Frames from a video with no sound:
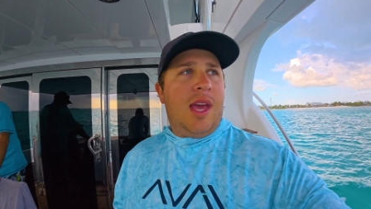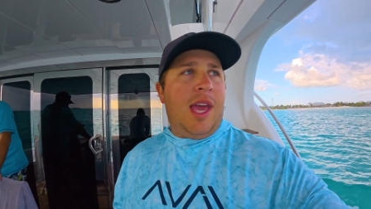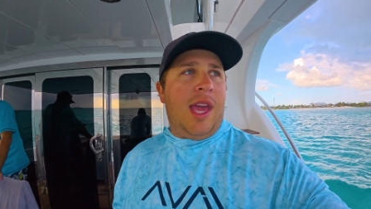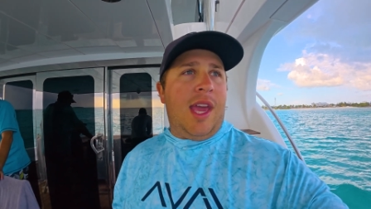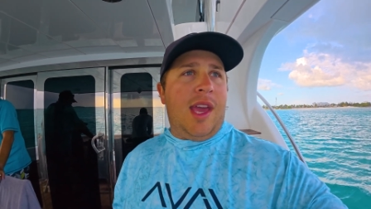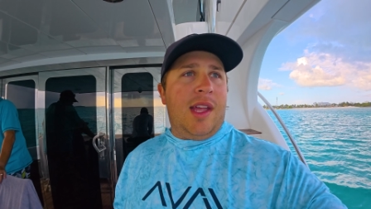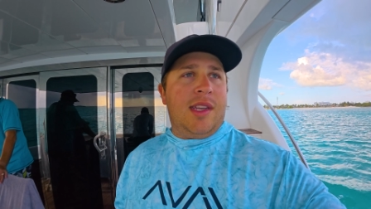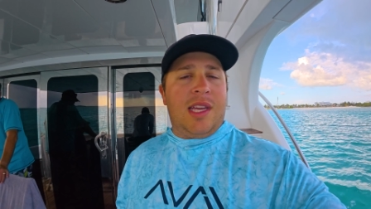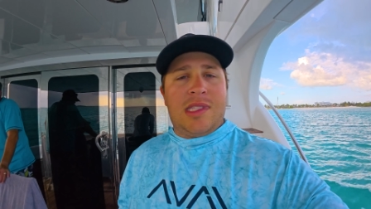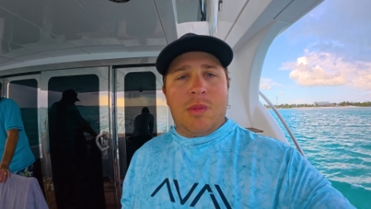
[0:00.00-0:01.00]
and
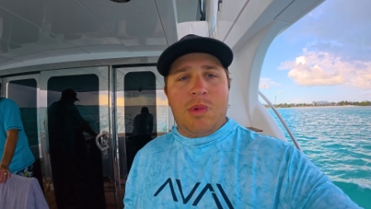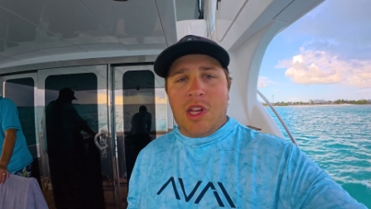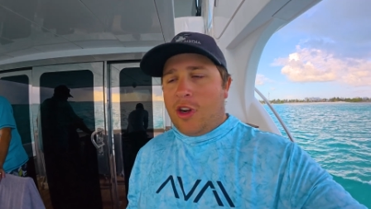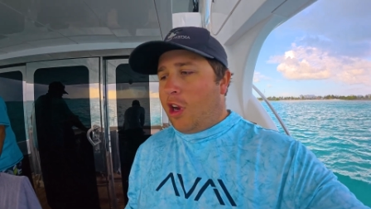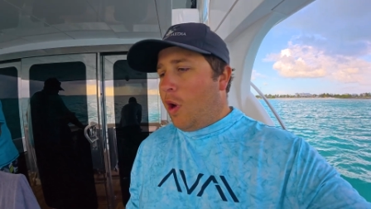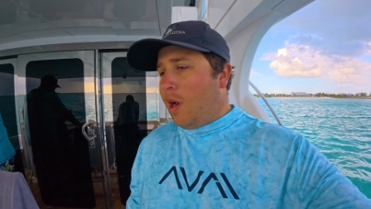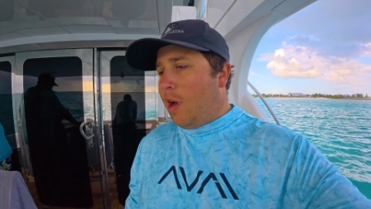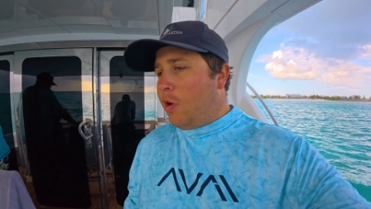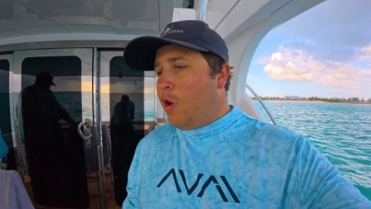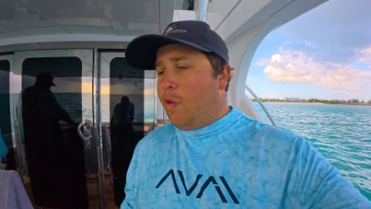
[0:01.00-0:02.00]
get some dinner going. I
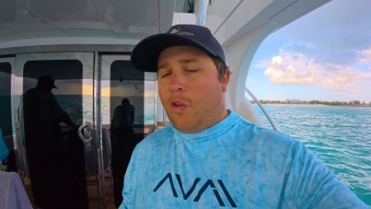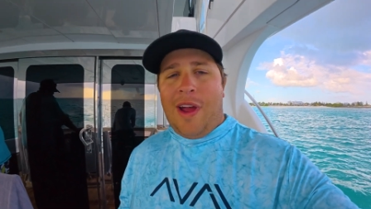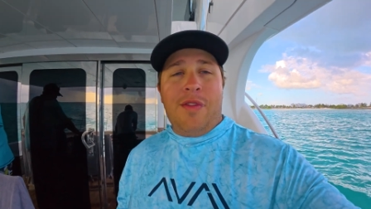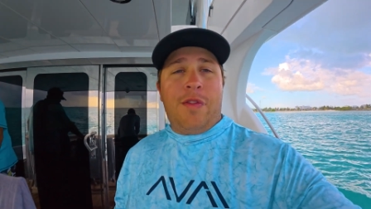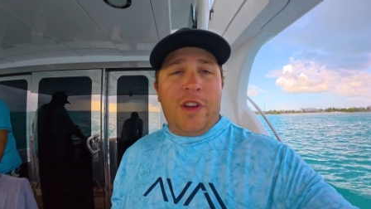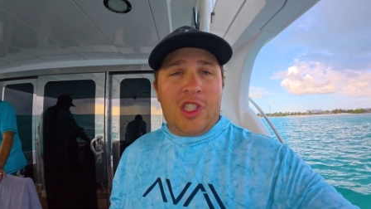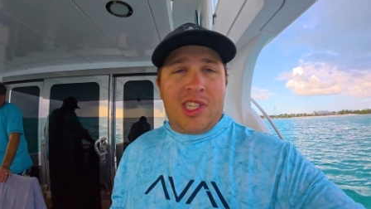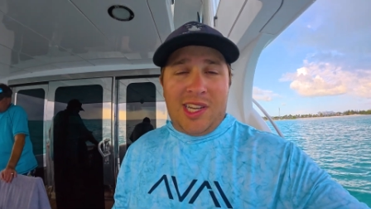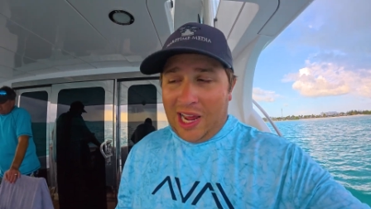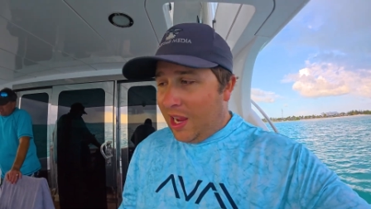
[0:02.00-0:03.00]
don't know if we're having fish
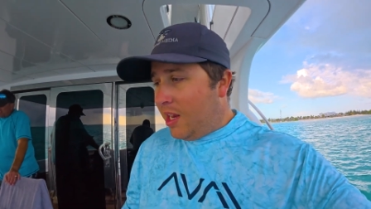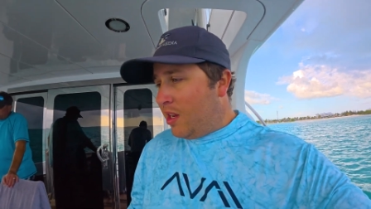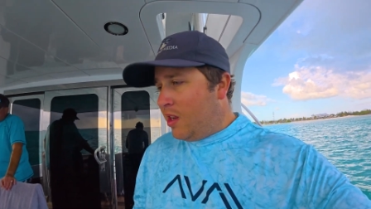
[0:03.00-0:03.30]
tonight